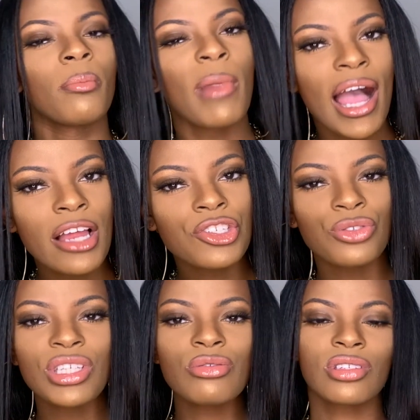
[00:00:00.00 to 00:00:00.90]
Mind you,
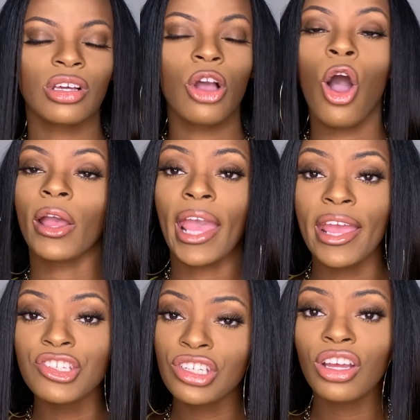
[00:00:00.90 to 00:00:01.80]
this was a
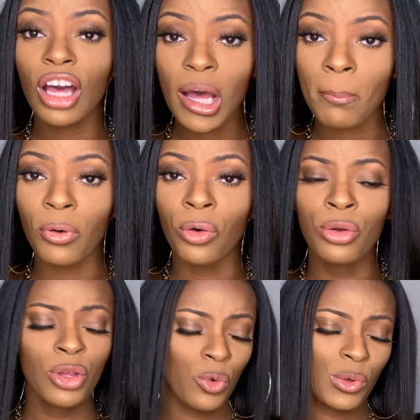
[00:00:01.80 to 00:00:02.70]
Caucasian couple
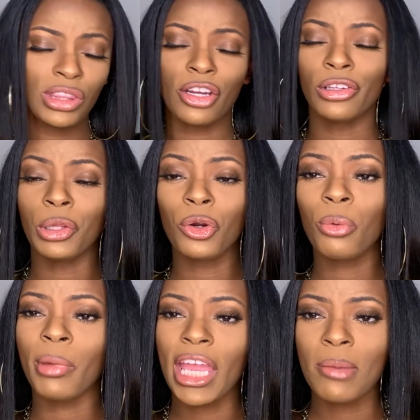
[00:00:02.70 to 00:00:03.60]
with their little
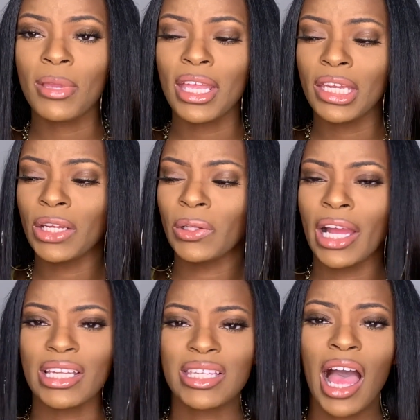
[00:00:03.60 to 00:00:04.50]
baby and their
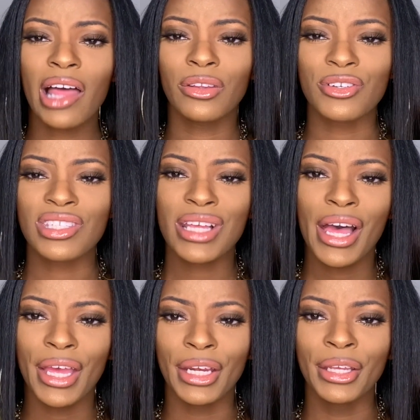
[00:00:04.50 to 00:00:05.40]
like toddler
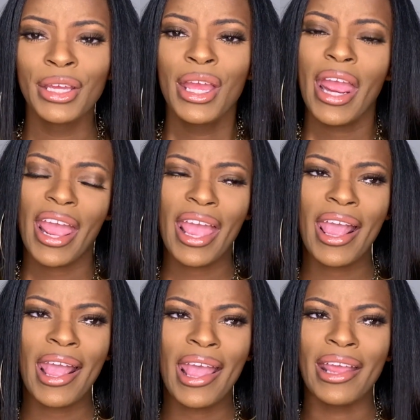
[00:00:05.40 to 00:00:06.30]
son,
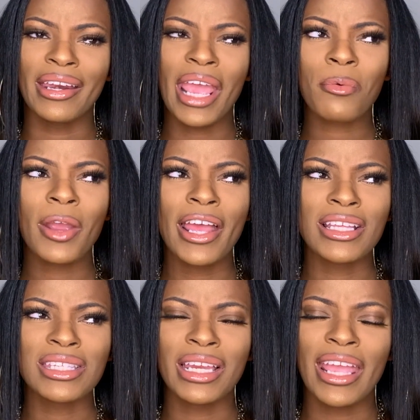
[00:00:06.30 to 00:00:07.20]
and they were headed
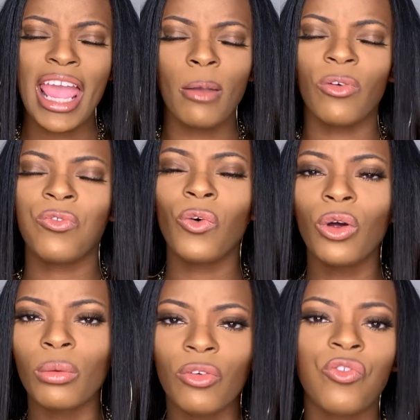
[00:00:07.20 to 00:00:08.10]
to the game with
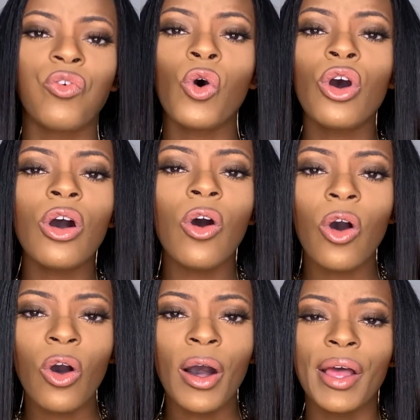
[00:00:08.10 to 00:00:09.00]
full
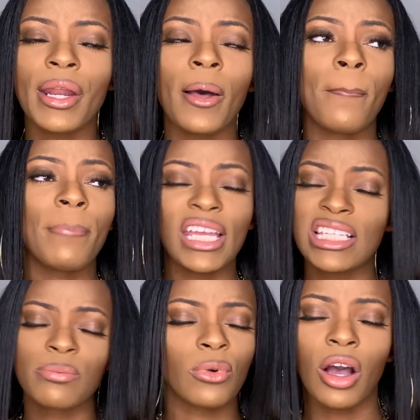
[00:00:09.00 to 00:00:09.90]
on
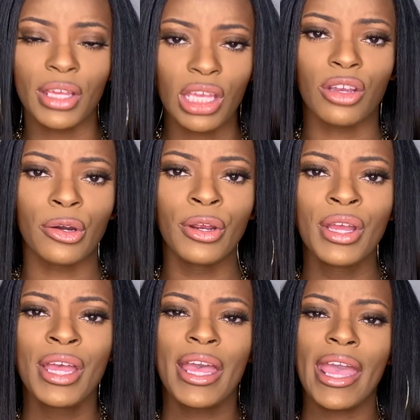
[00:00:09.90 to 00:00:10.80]
baseball gear.
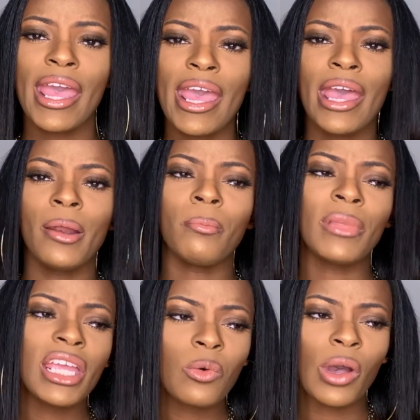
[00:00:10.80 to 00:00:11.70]
And
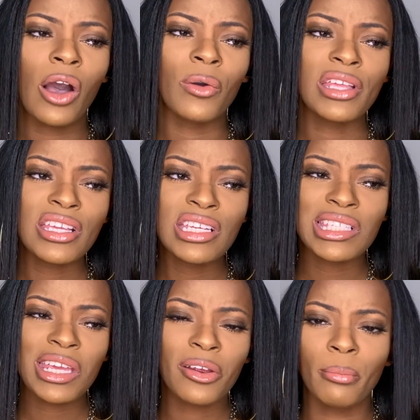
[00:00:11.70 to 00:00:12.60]
meanwhile, he's
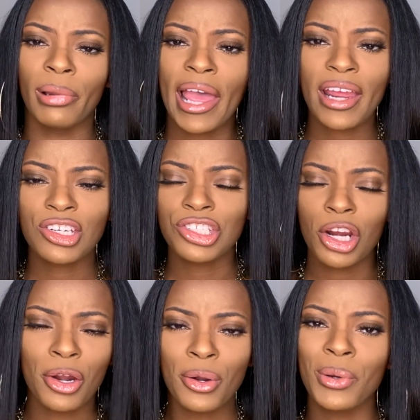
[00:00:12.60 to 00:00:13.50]
here, black
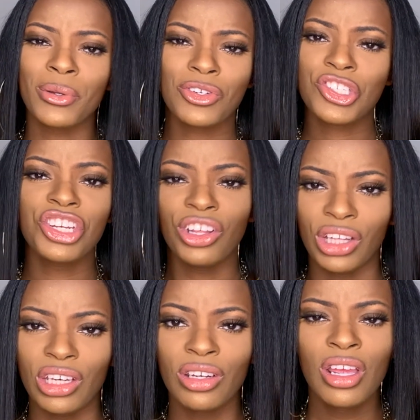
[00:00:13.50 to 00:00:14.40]
shirt,
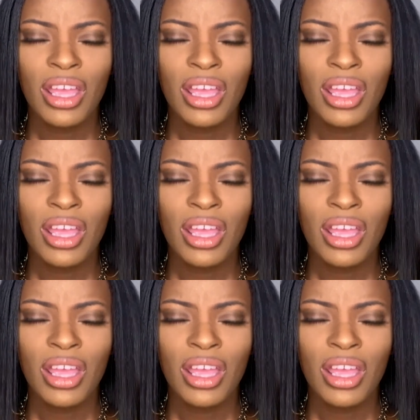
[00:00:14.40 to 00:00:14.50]
chilling.